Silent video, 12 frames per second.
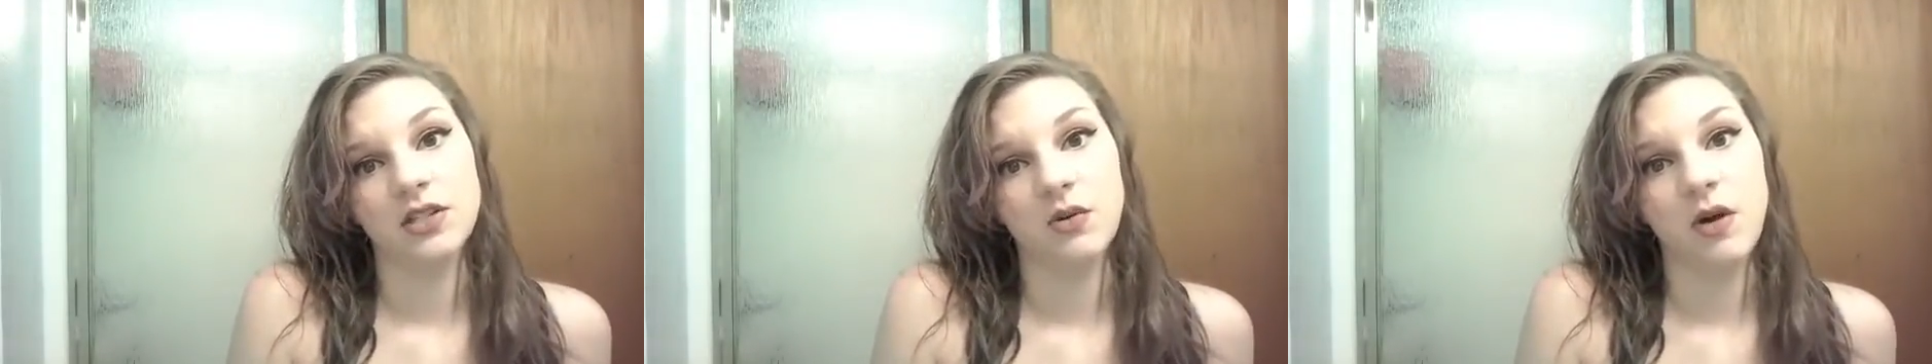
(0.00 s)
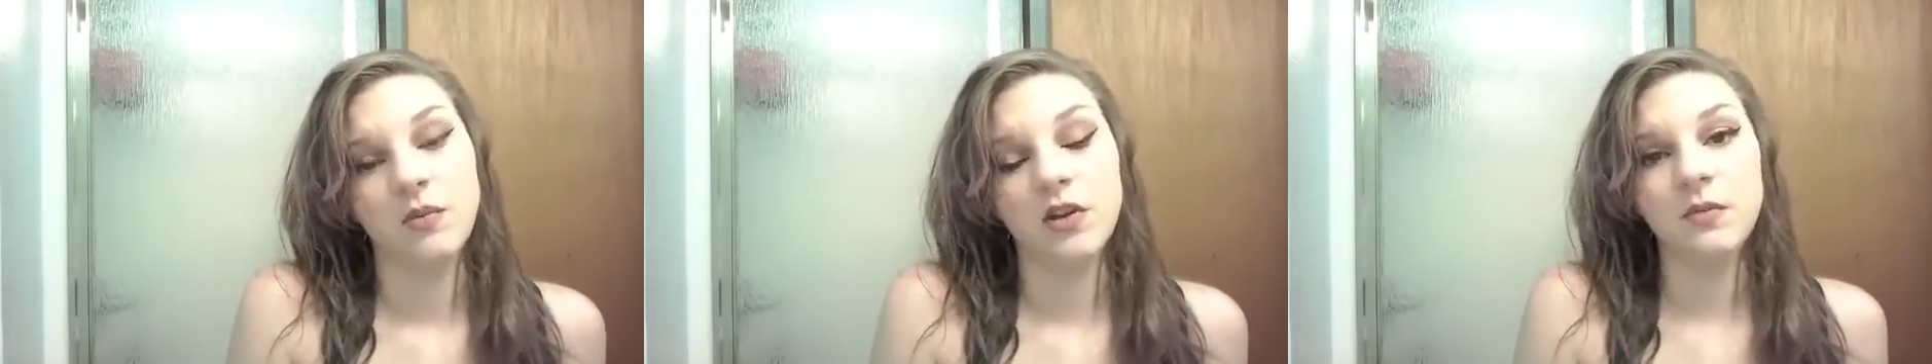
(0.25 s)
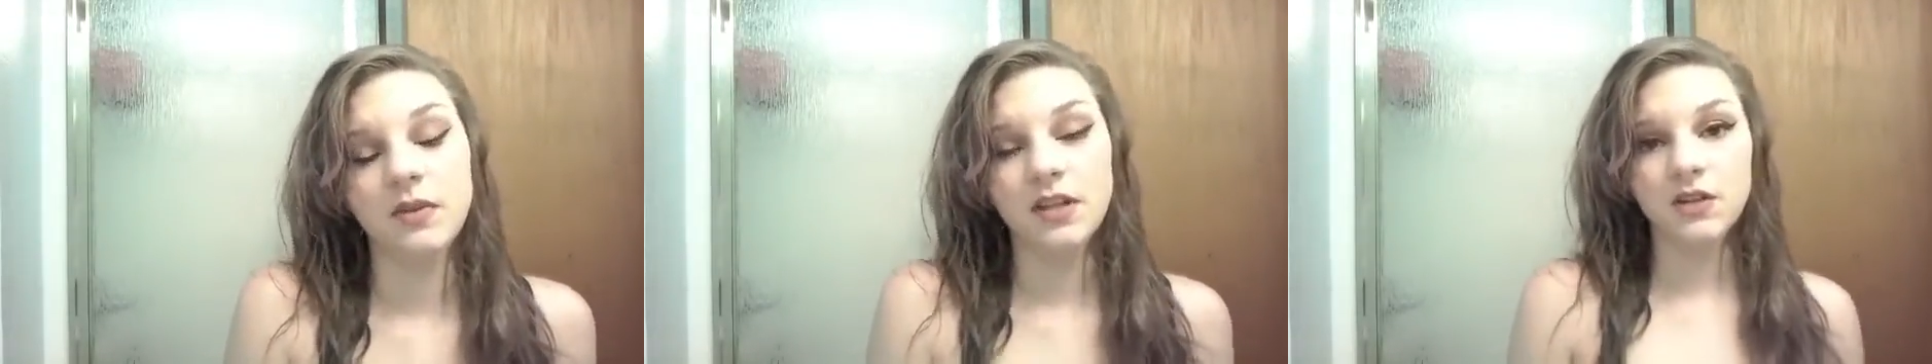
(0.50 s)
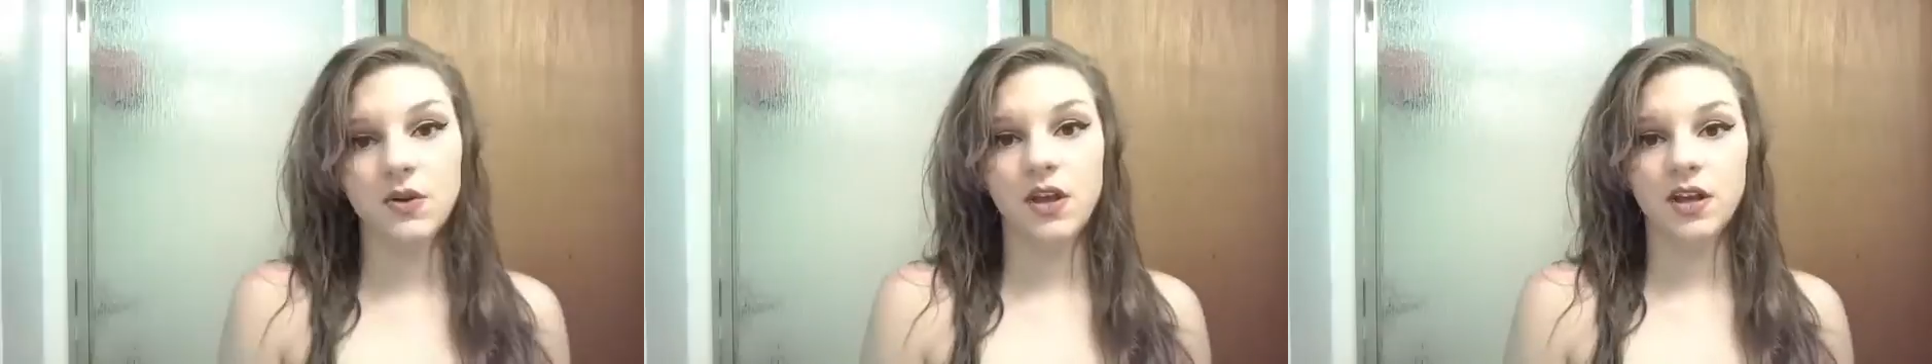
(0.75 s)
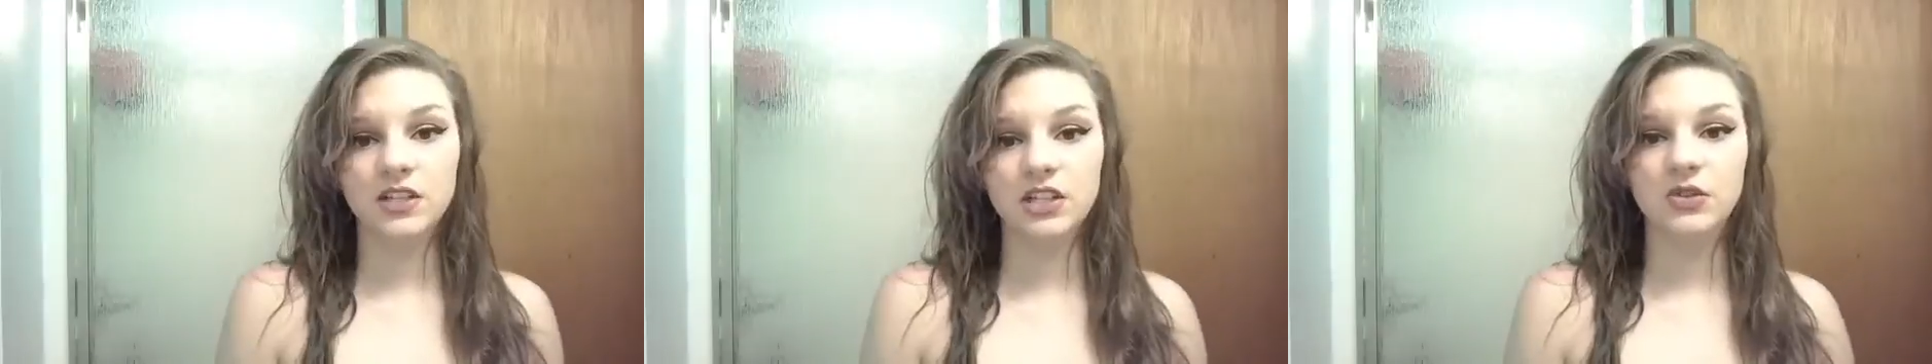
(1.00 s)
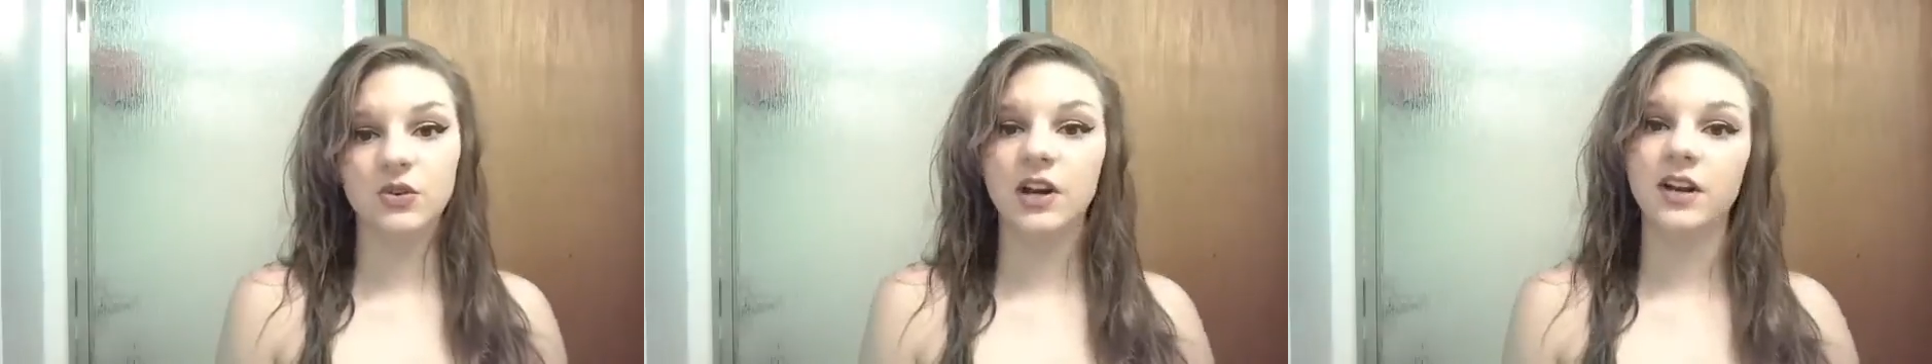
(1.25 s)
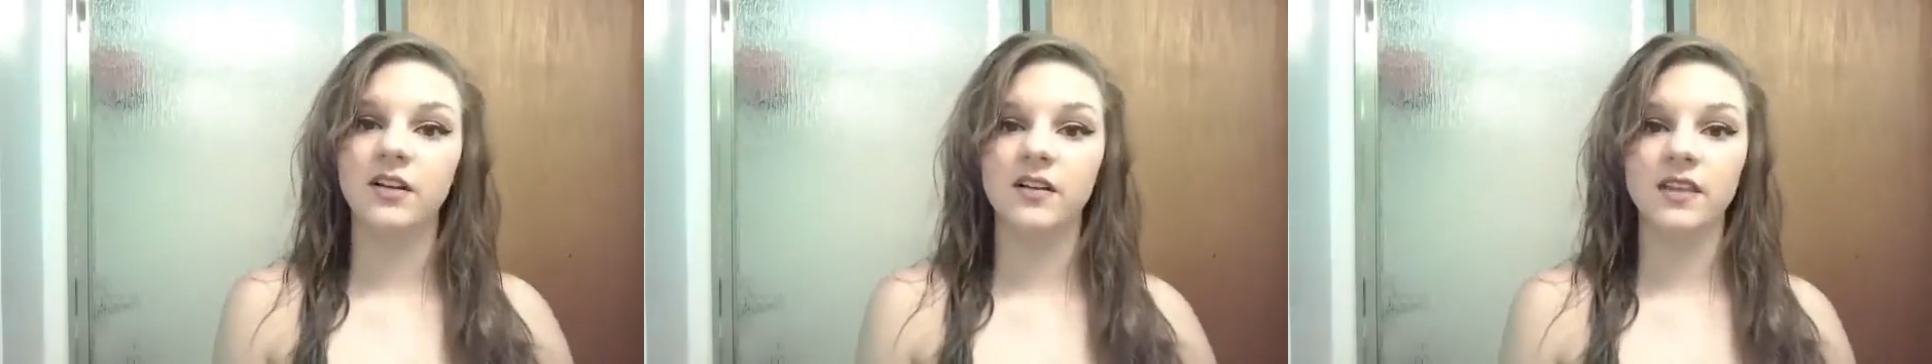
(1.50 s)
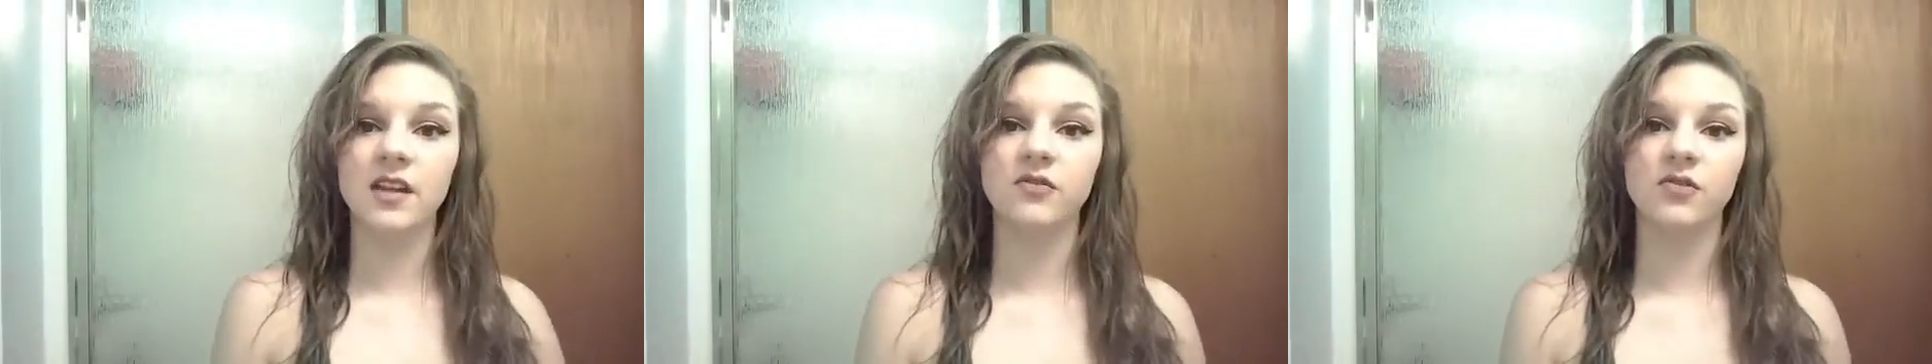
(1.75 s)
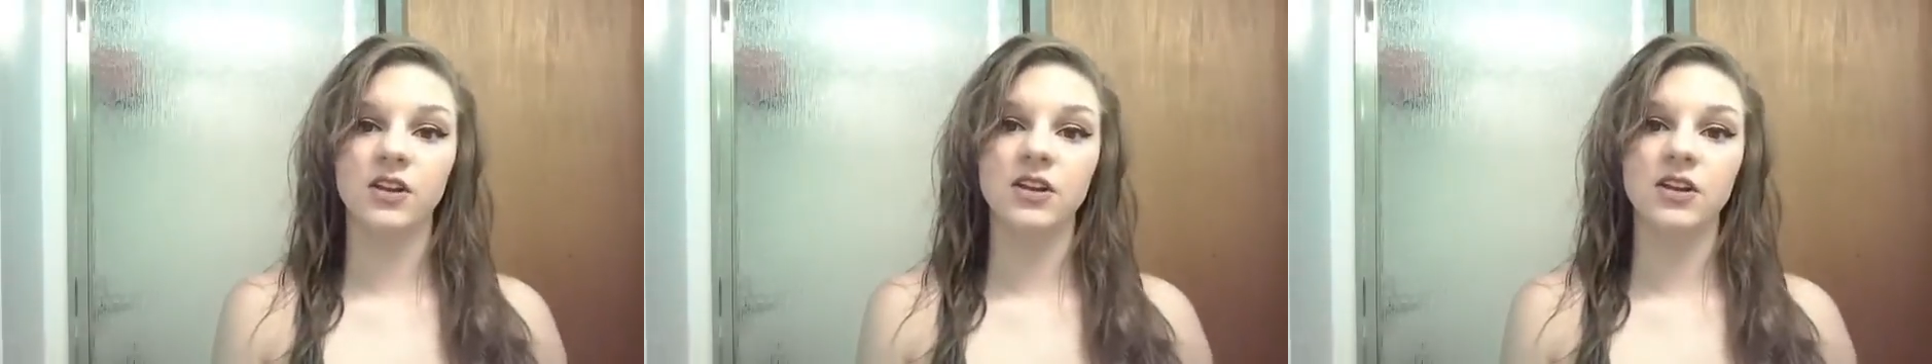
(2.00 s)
So I'm going to be doing a tutorial on that for